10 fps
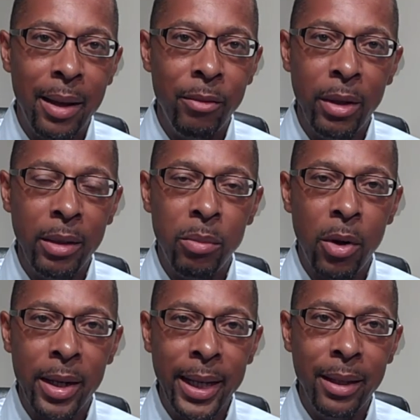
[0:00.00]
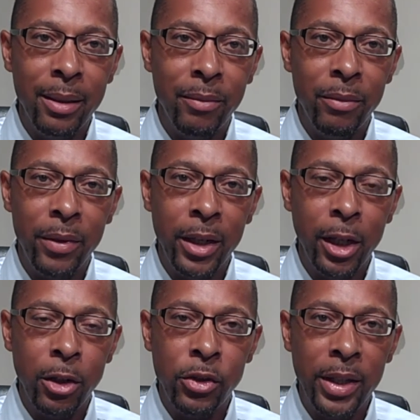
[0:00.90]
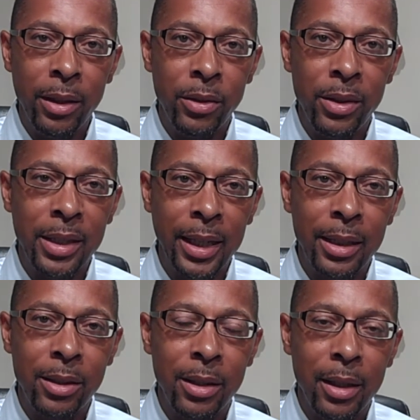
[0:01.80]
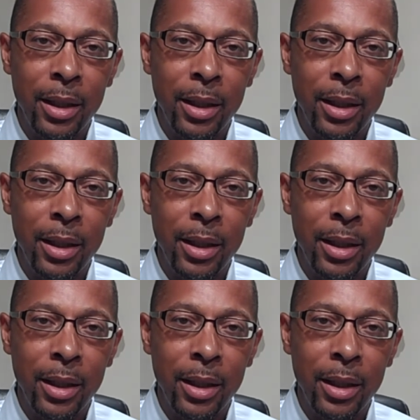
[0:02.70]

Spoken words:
really brought in, very low sales and tickets.